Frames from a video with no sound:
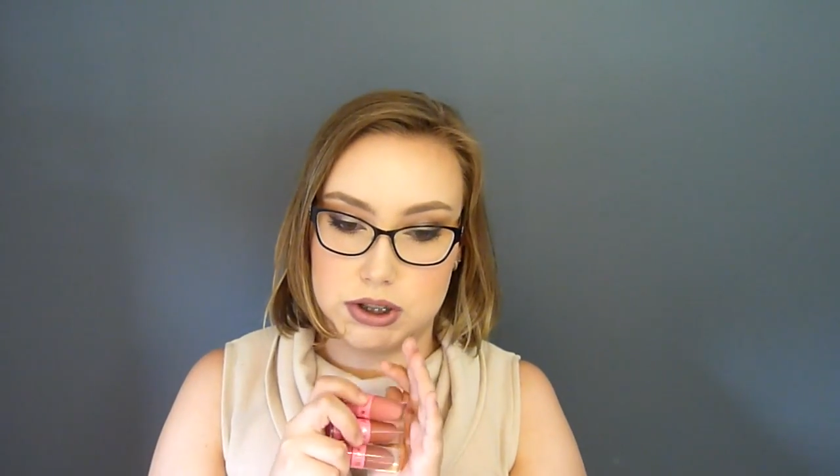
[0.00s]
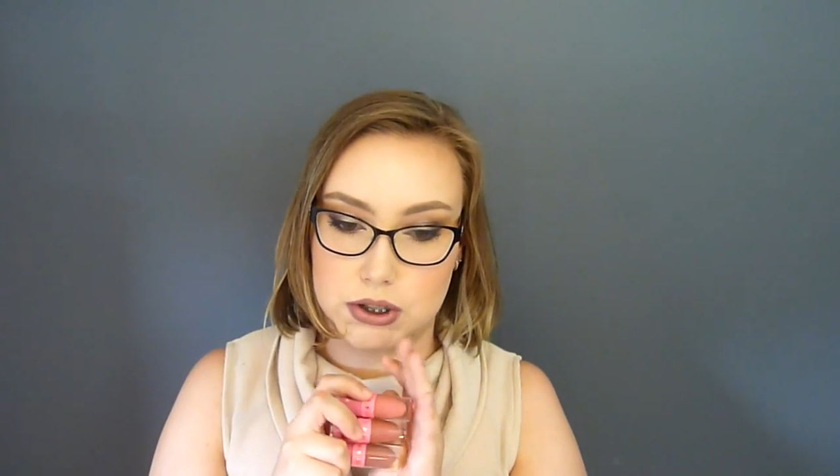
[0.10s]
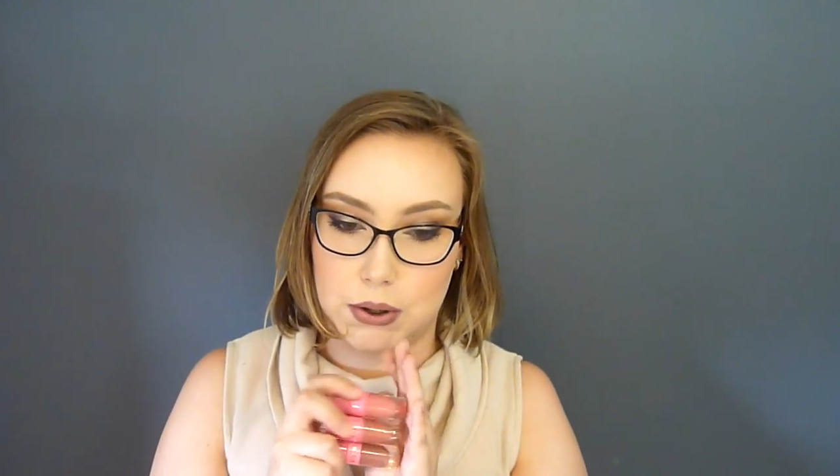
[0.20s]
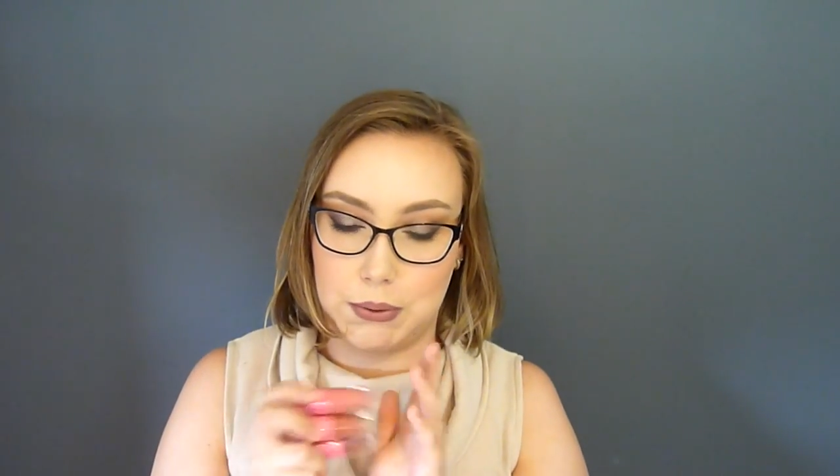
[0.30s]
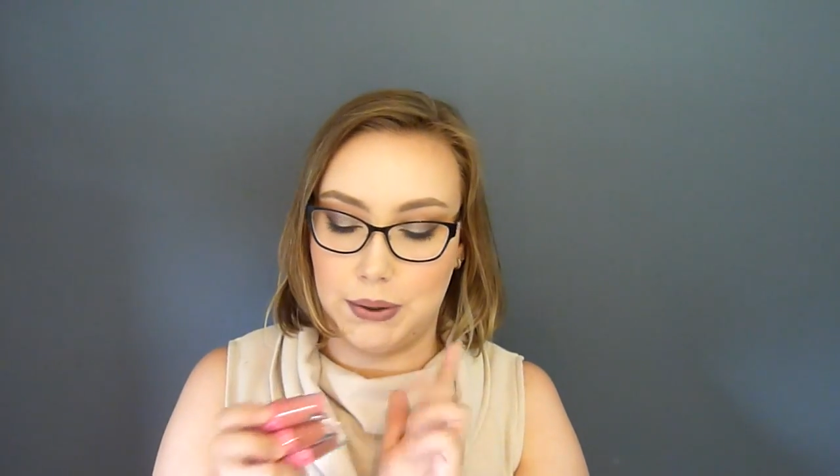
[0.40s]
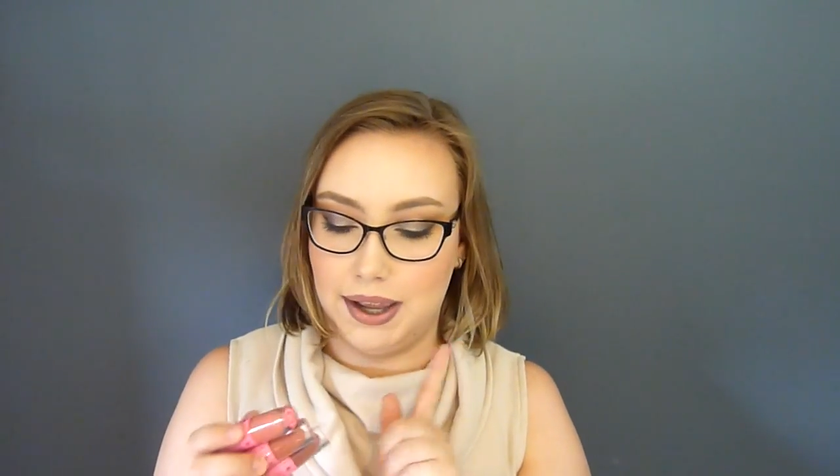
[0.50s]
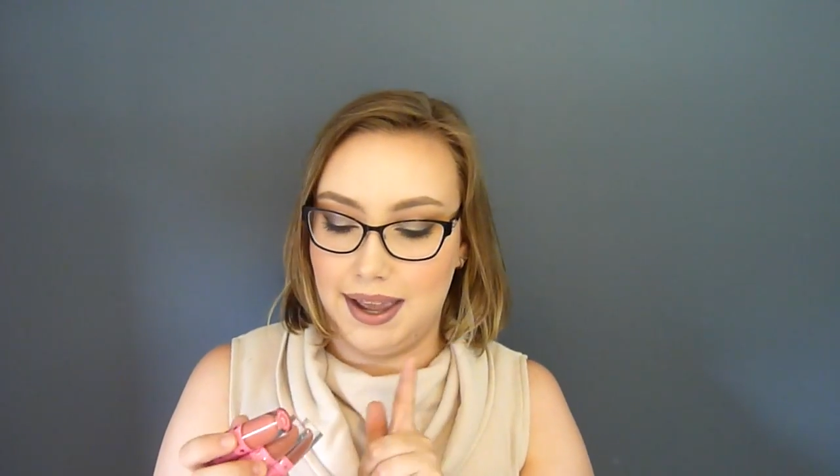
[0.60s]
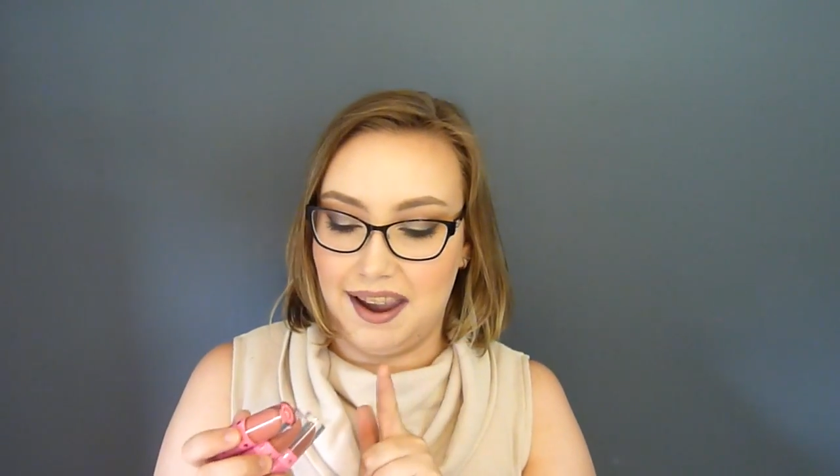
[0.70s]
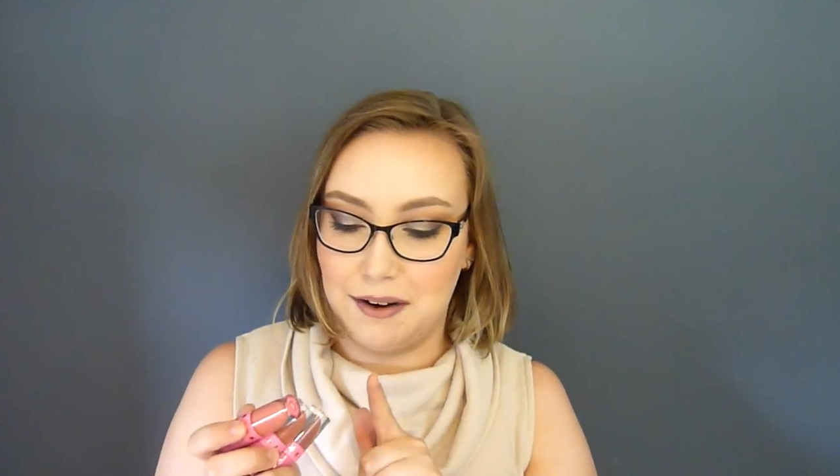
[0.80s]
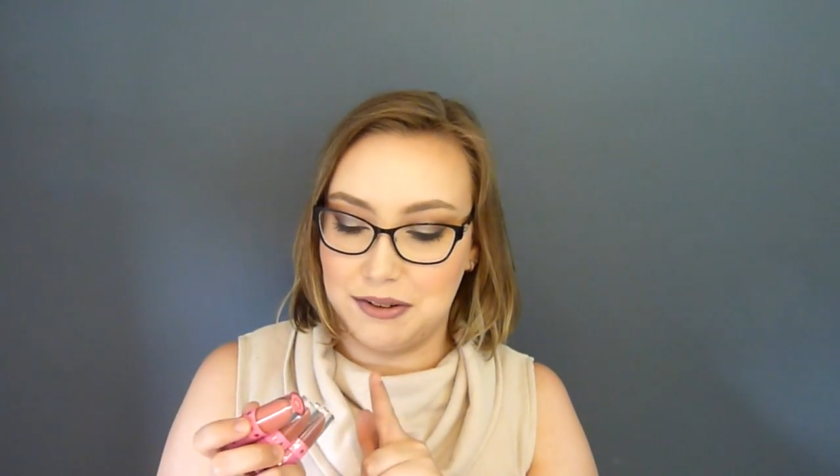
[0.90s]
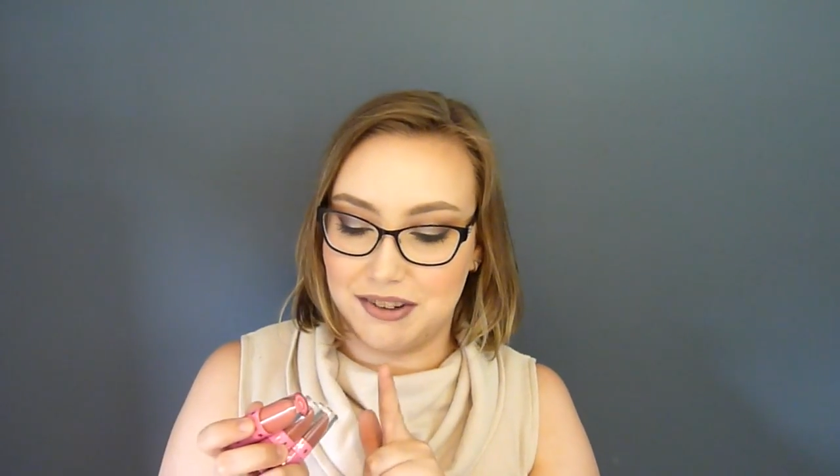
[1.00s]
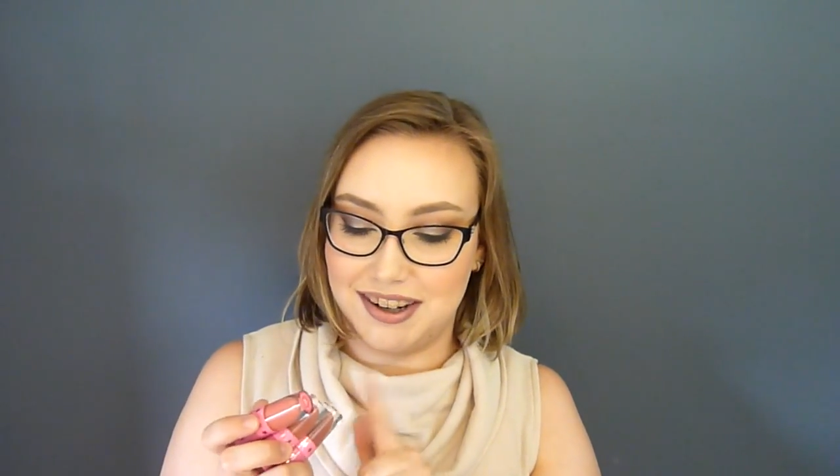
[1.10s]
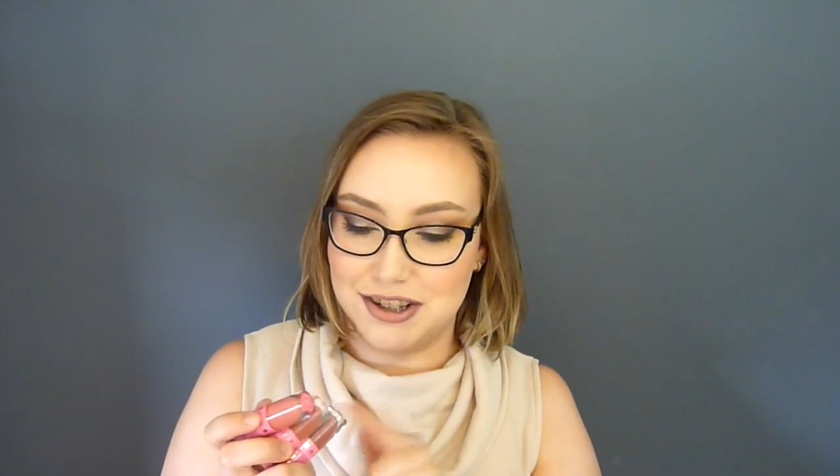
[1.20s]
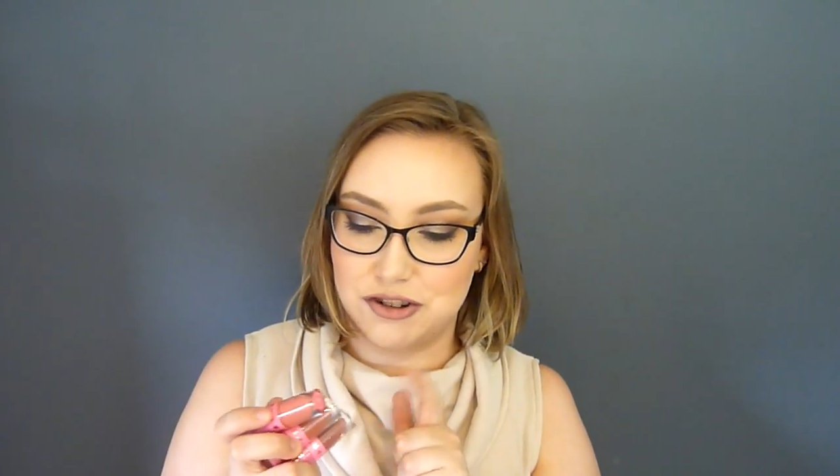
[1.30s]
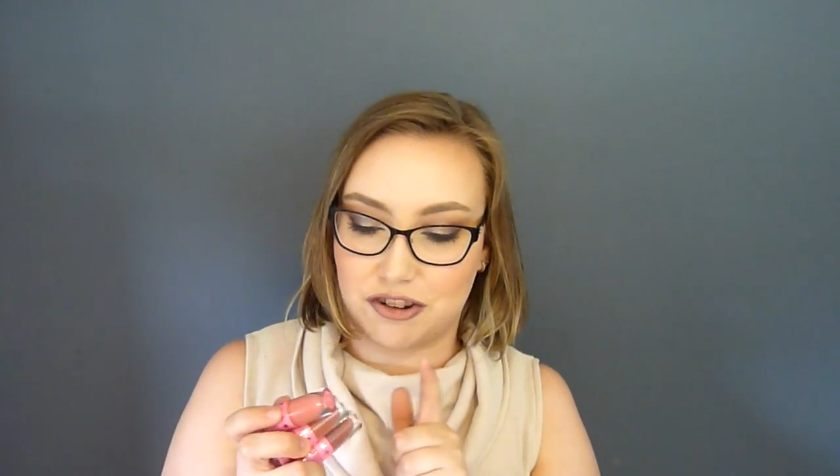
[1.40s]
So we've got
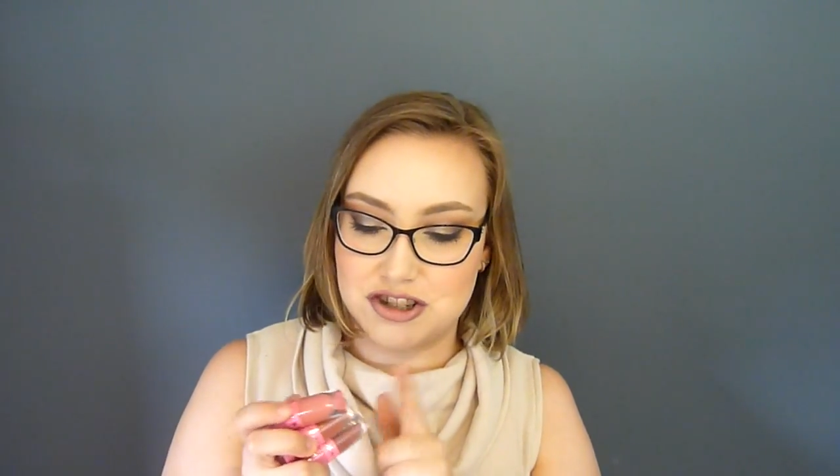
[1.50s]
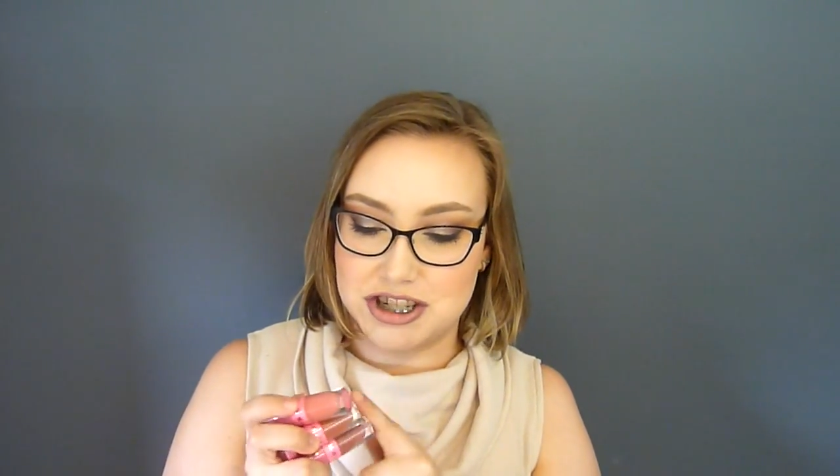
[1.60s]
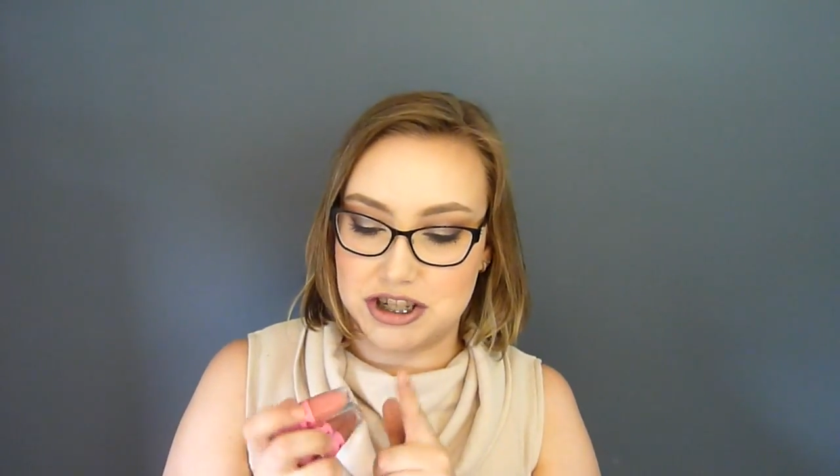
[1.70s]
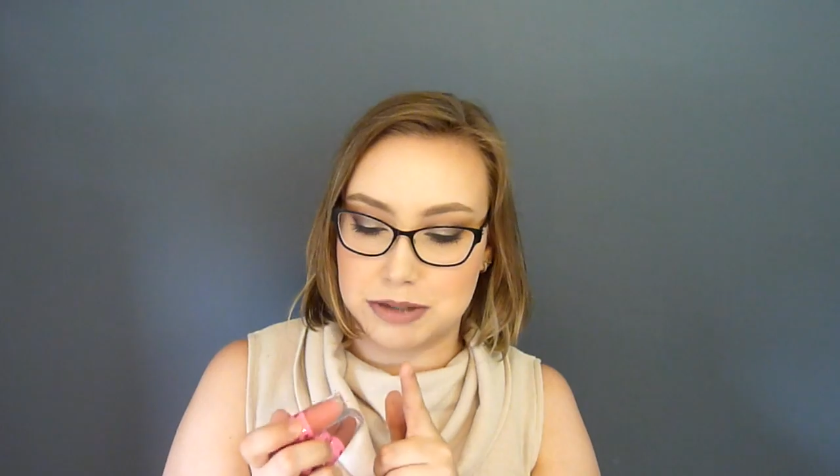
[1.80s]
Androgyny